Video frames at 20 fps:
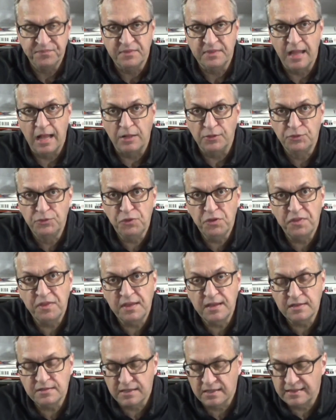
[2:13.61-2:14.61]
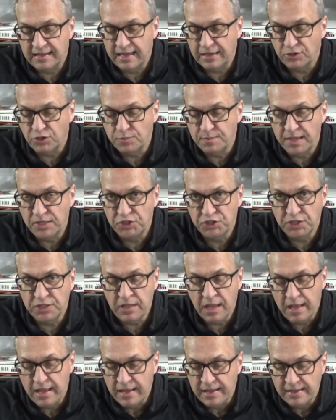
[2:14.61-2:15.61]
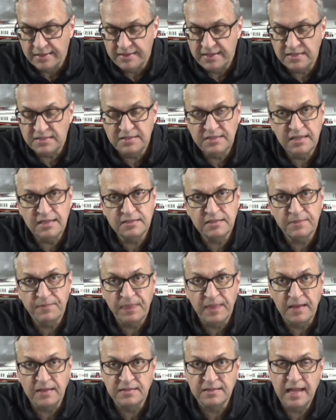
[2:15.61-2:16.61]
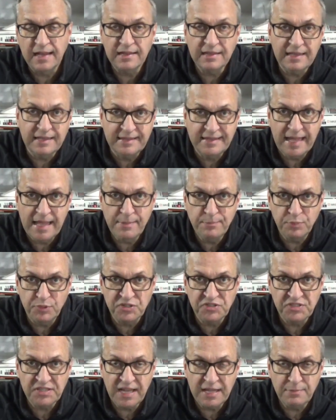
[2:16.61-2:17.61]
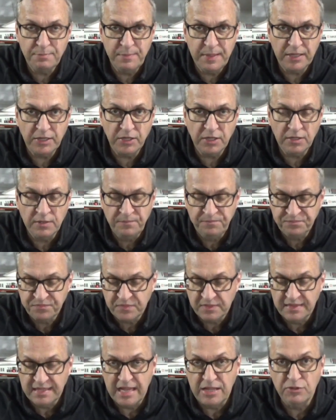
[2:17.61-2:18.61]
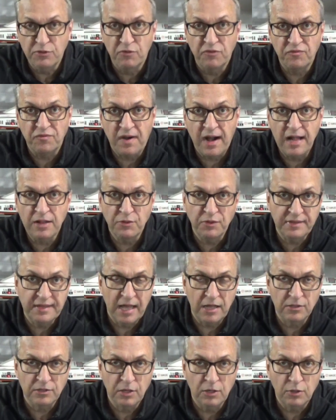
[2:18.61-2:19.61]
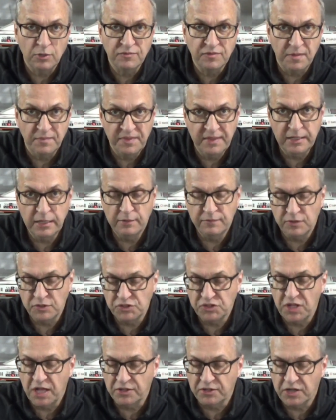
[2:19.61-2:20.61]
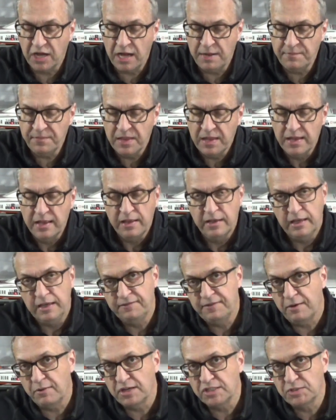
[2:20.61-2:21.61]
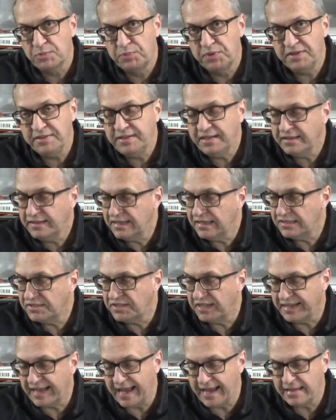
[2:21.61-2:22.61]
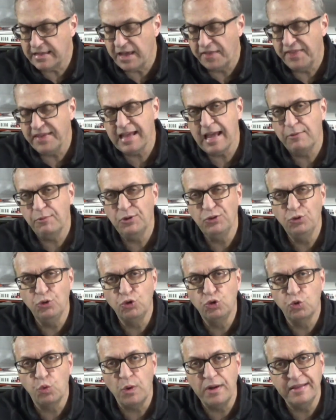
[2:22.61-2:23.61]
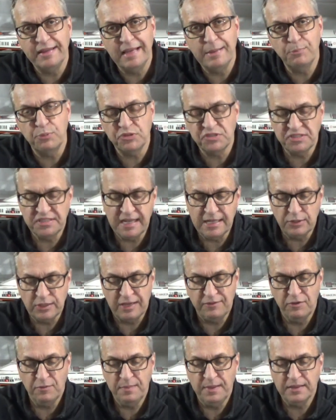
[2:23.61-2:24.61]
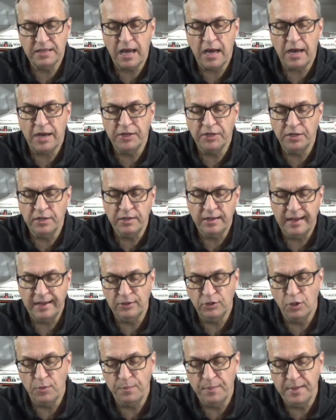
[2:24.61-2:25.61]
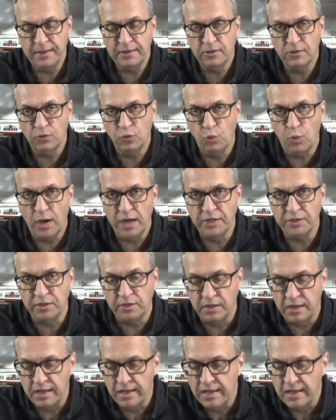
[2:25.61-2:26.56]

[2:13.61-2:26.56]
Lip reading: Now, two things I'd like to mention. This is exactly 10% bigger than the file you download from Thingiverse.com. If I was printing this again, I think I would do 20%, have a bit higher and a bit wider.